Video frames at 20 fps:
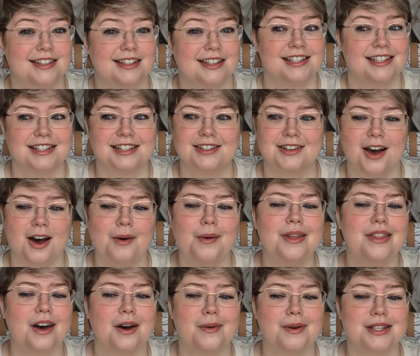To start with,
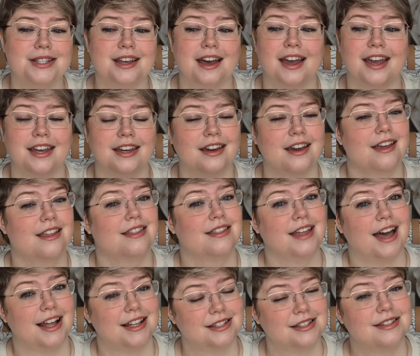I was like,
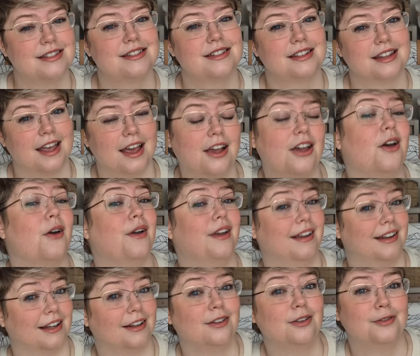that's going a
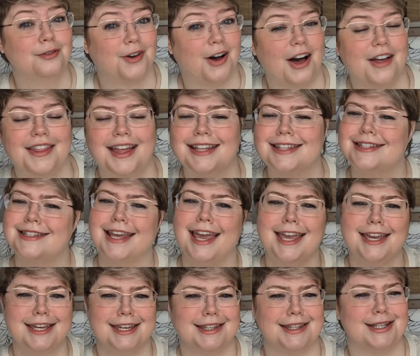little far. That's
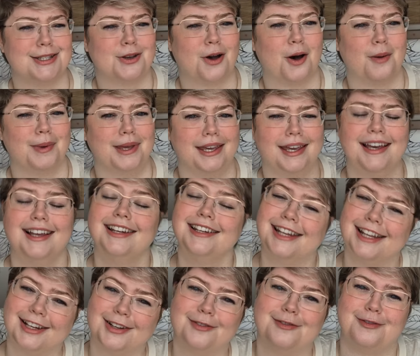taking this hobby a
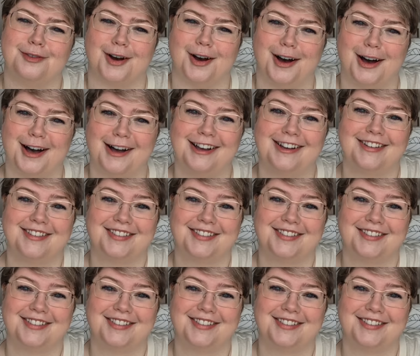little far.